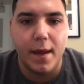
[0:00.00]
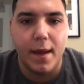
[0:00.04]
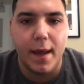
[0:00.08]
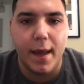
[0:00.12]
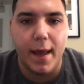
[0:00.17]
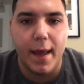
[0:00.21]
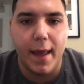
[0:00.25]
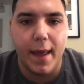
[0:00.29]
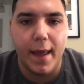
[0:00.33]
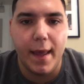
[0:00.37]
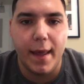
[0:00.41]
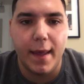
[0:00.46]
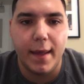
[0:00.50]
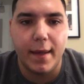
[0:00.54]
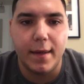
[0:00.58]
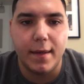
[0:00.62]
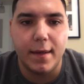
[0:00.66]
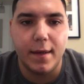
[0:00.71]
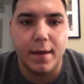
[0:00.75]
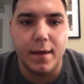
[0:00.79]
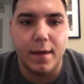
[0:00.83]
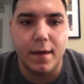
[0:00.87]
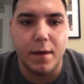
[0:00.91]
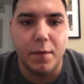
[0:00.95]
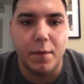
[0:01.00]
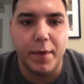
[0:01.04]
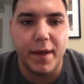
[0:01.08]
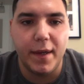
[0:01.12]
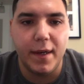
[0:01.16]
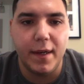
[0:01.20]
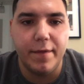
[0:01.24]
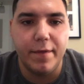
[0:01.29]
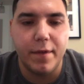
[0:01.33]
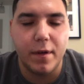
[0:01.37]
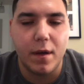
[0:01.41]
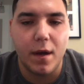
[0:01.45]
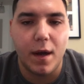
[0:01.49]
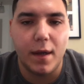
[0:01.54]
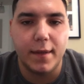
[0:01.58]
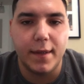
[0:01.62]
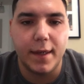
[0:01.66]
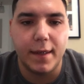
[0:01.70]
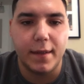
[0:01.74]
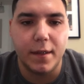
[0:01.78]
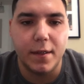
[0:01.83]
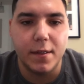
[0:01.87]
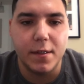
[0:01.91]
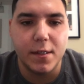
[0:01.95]
And we can leave the
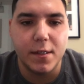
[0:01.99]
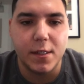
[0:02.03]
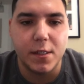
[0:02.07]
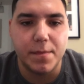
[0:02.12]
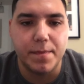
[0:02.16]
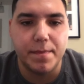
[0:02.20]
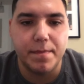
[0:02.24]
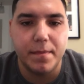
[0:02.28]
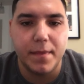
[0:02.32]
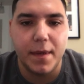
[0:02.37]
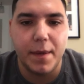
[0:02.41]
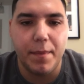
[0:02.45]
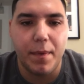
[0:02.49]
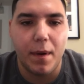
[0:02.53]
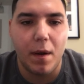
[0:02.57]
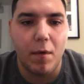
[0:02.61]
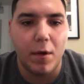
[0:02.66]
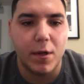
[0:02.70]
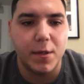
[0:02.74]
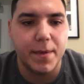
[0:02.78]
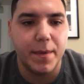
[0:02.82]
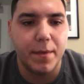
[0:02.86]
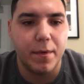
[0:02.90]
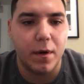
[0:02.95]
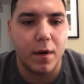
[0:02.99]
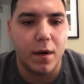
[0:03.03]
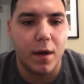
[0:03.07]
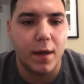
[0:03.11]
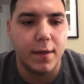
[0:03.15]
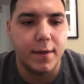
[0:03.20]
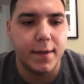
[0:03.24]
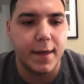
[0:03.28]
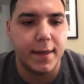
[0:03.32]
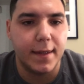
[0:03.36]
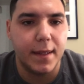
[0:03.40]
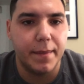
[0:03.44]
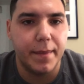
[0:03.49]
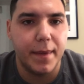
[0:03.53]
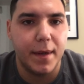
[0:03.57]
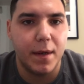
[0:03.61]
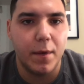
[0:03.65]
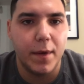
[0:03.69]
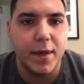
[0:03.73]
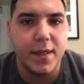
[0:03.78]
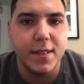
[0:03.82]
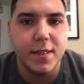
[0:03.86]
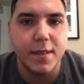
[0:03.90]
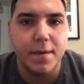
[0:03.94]
contact us, because he probably wants people to contact him
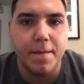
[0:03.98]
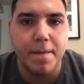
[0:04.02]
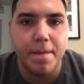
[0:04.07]
anyways.